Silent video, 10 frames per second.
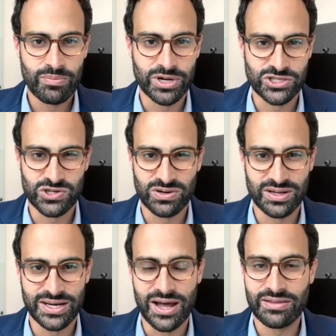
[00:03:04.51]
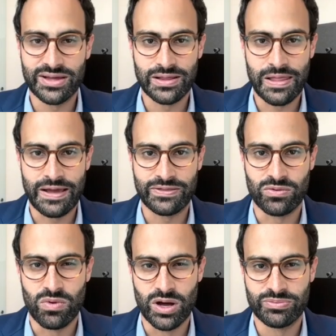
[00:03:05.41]
but certainly nothing like the
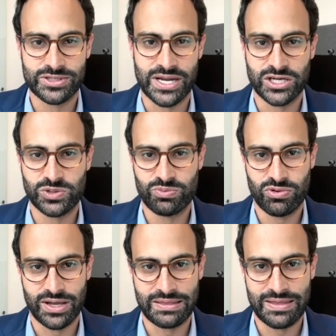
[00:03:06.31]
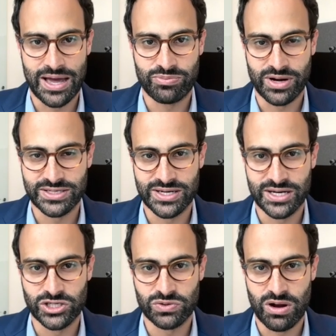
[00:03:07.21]
1 percentage point that
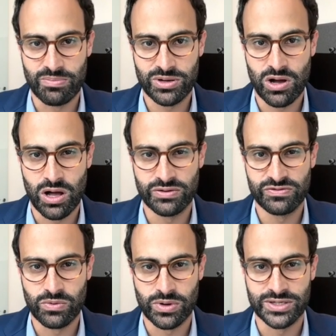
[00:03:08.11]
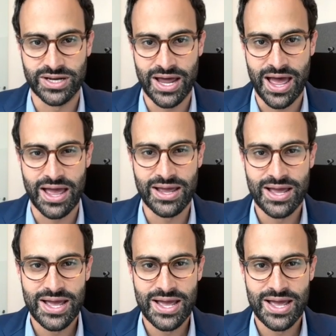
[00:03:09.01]
President Trump called for today.